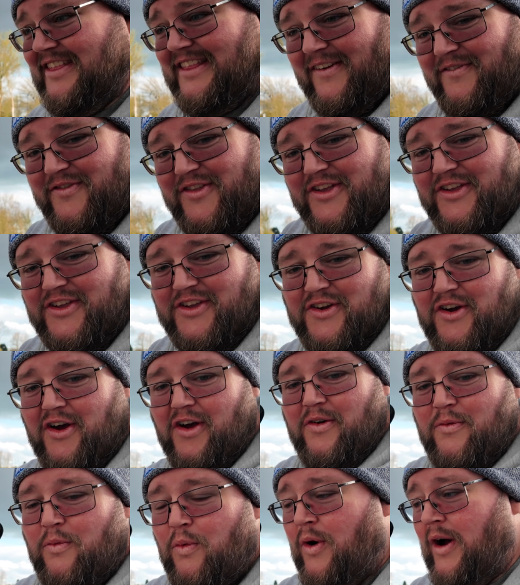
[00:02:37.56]
love that you've
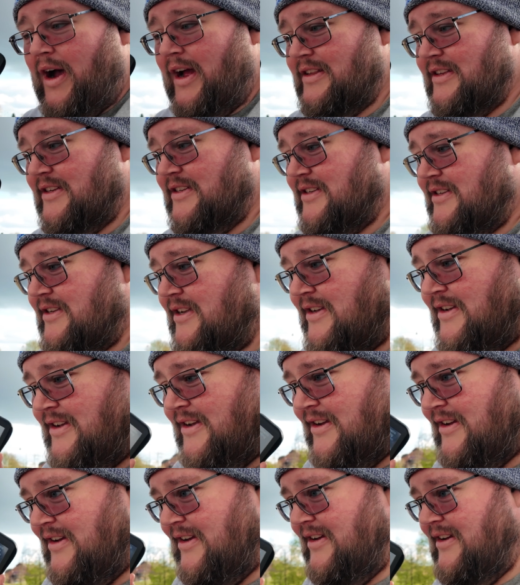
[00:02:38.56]
got a wireless
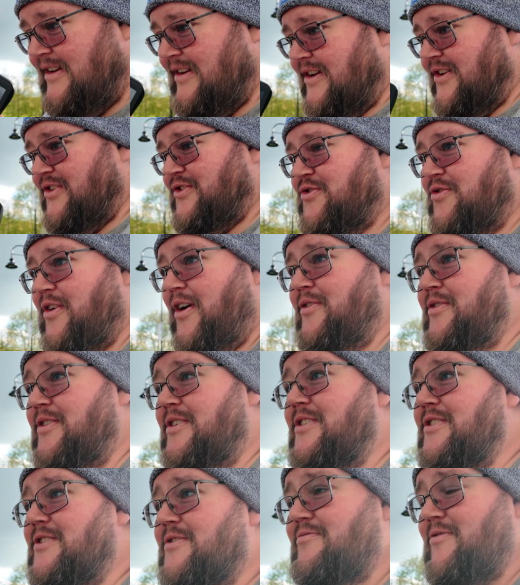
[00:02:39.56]
control, you
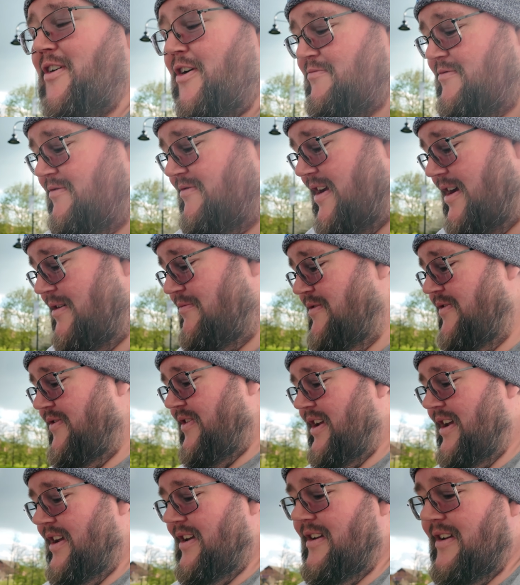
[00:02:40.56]
can just roam around
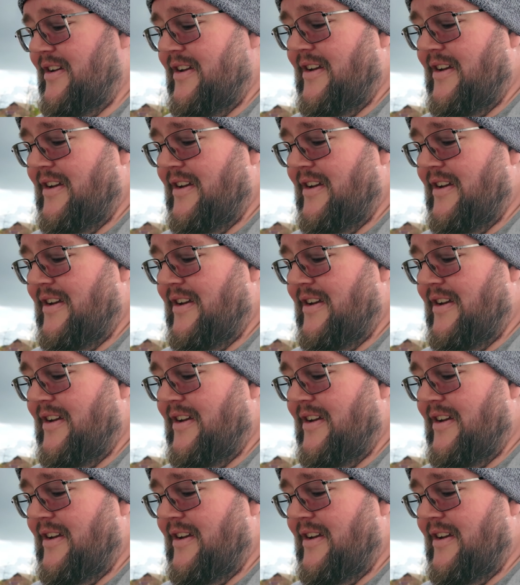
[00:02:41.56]
with it.